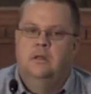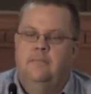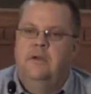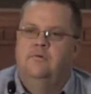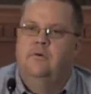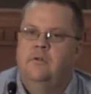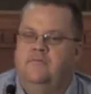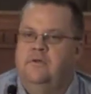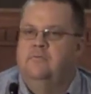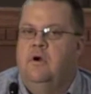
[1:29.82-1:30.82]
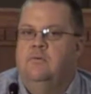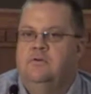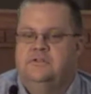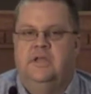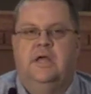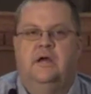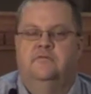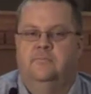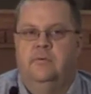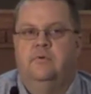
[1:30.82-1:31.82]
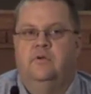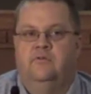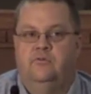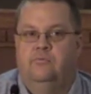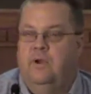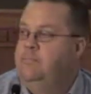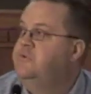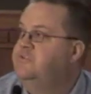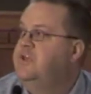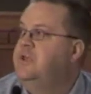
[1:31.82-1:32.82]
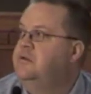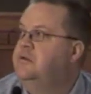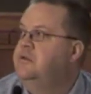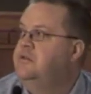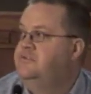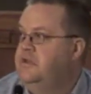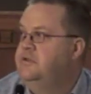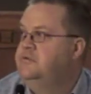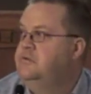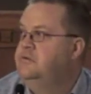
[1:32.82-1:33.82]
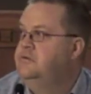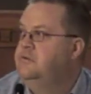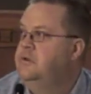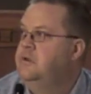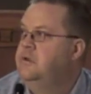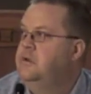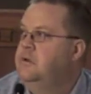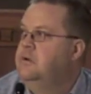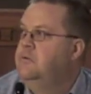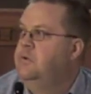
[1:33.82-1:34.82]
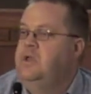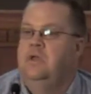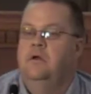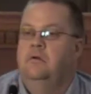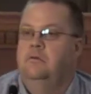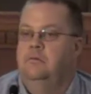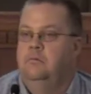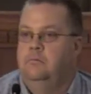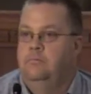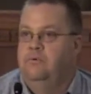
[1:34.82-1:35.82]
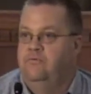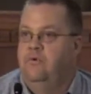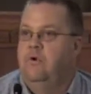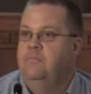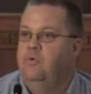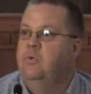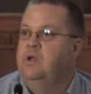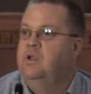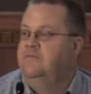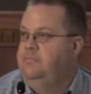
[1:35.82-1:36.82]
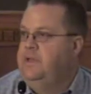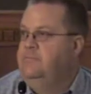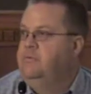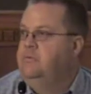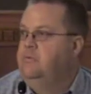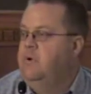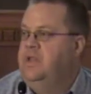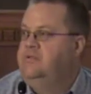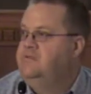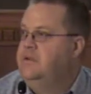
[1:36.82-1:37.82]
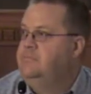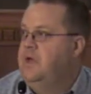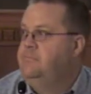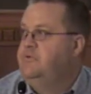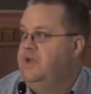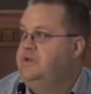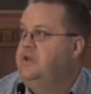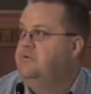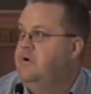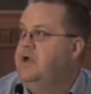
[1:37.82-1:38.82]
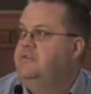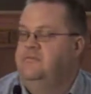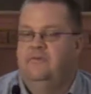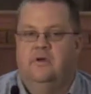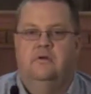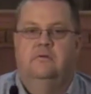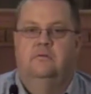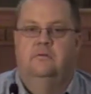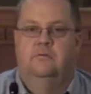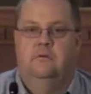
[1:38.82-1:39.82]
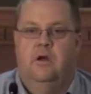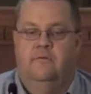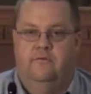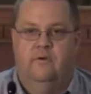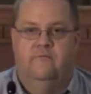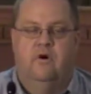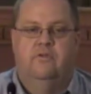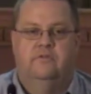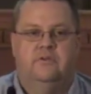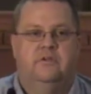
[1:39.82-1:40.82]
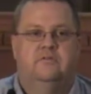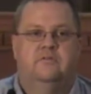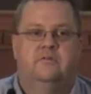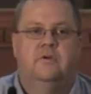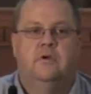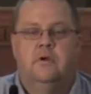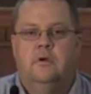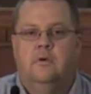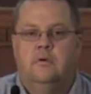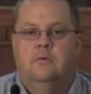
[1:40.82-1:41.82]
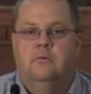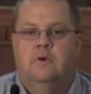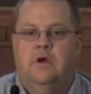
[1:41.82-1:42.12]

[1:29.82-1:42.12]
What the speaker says: The main role of the Rockwall City Council member is to represent the citizens. We perform the will of the people while at the same time protecting the rights of all the citizens. We